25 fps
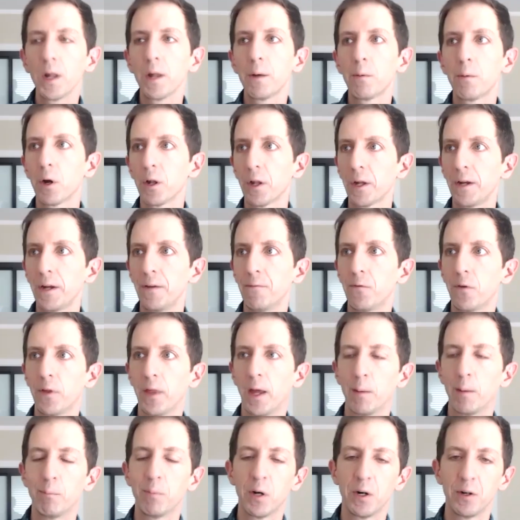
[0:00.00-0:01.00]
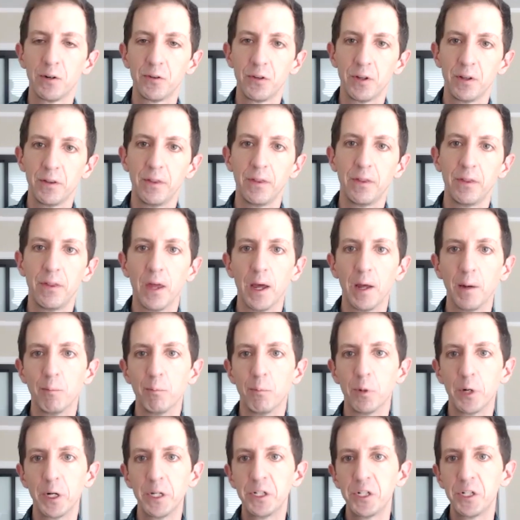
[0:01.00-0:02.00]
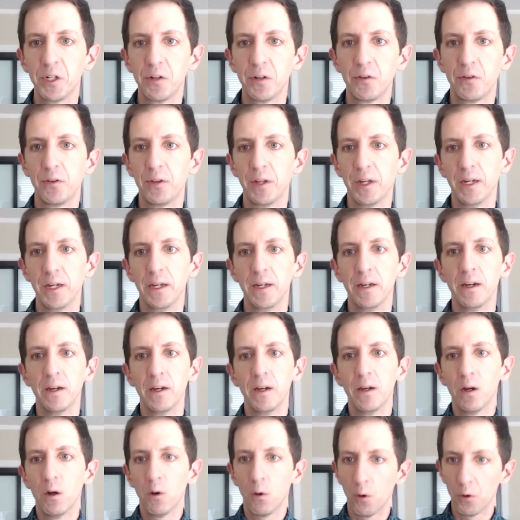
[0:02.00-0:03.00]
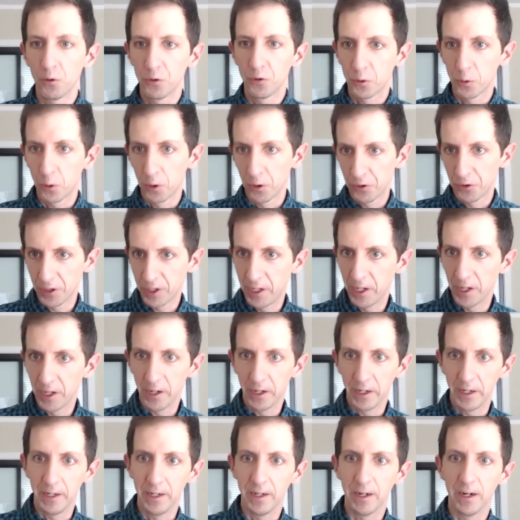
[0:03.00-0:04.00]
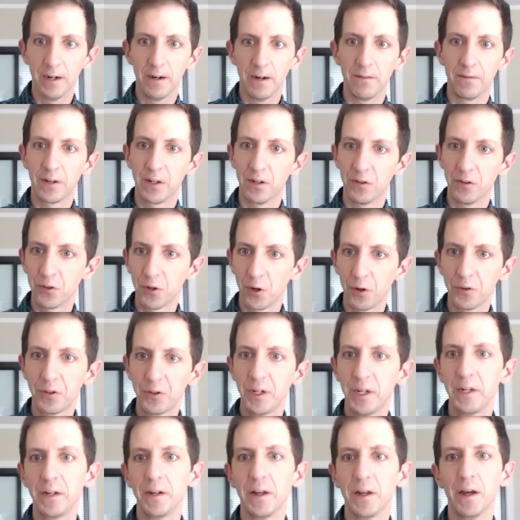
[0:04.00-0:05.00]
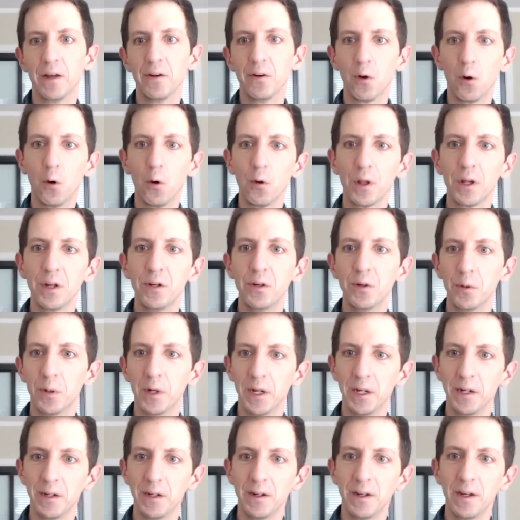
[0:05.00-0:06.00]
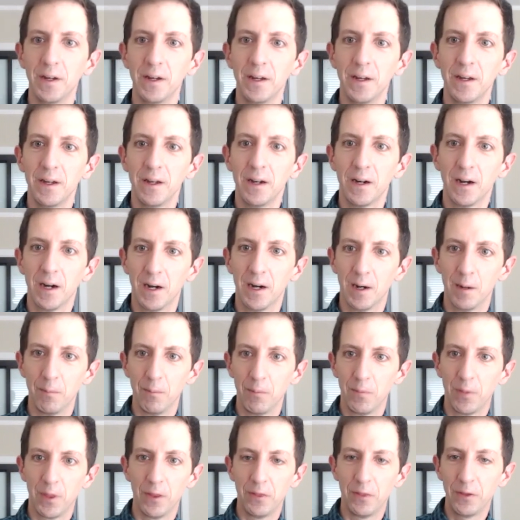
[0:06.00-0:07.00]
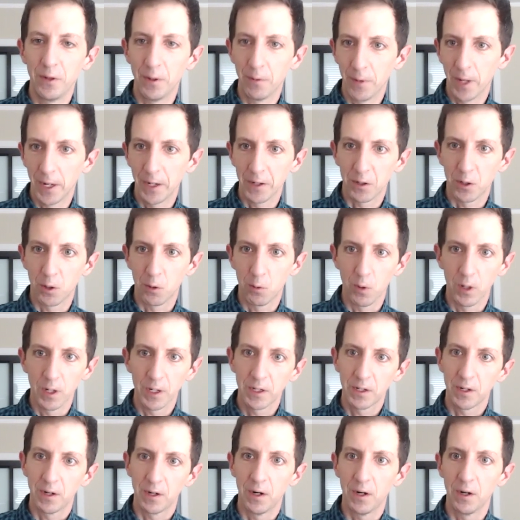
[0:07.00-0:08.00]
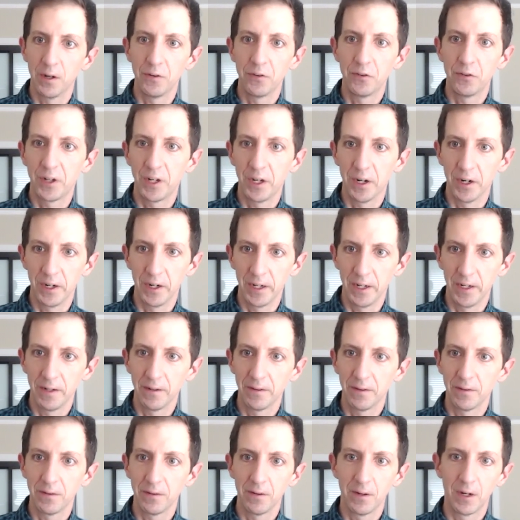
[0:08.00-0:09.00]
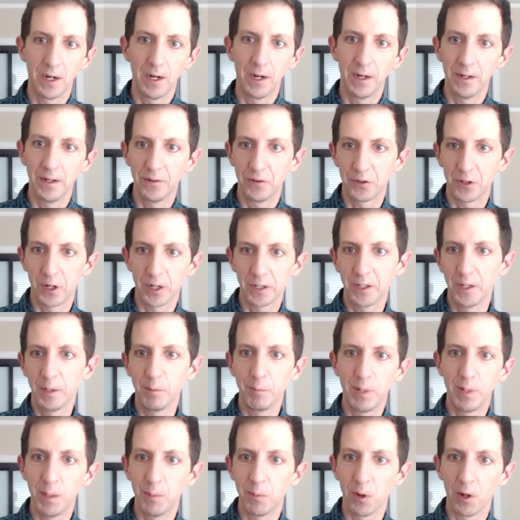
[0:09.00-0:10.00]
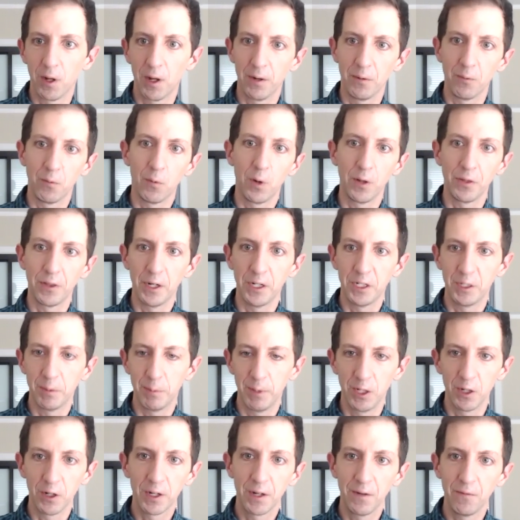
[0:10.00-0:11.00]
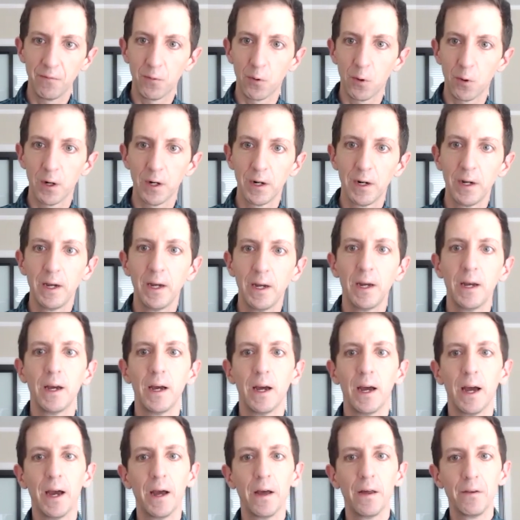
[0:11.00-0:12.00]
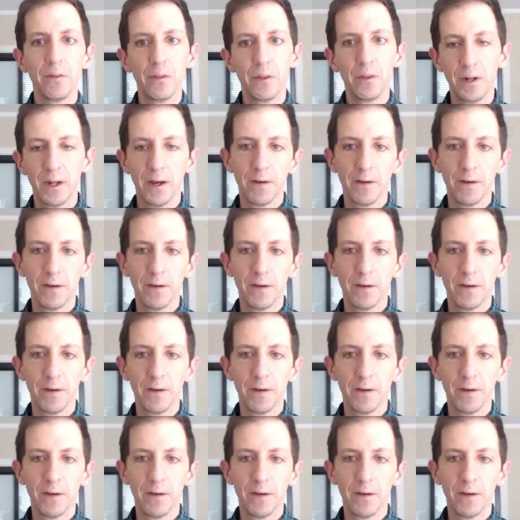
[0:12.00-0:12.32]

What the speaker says: we're looking for that person that bridges the old school security of consulting and only doing the theoretical work on security, instructing people on what they should be looking for, and the